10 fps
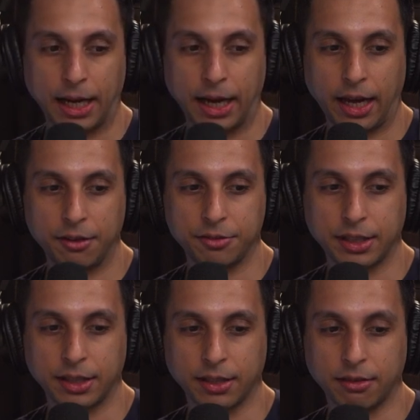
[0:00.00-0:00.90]
have
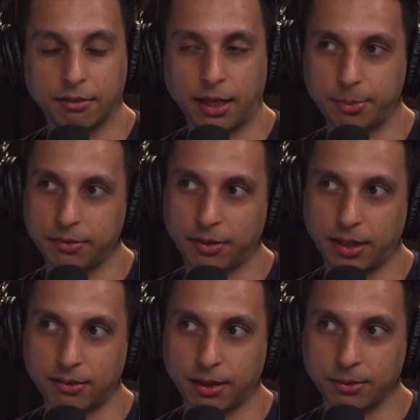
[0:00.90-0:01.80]
a rapid
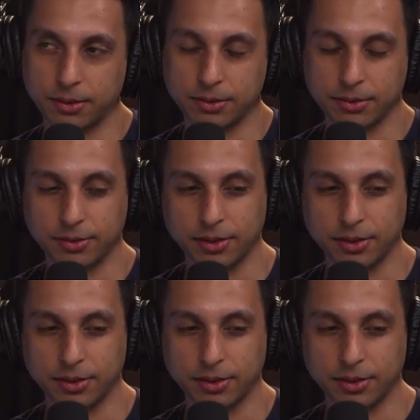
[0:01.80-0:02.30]
fire round if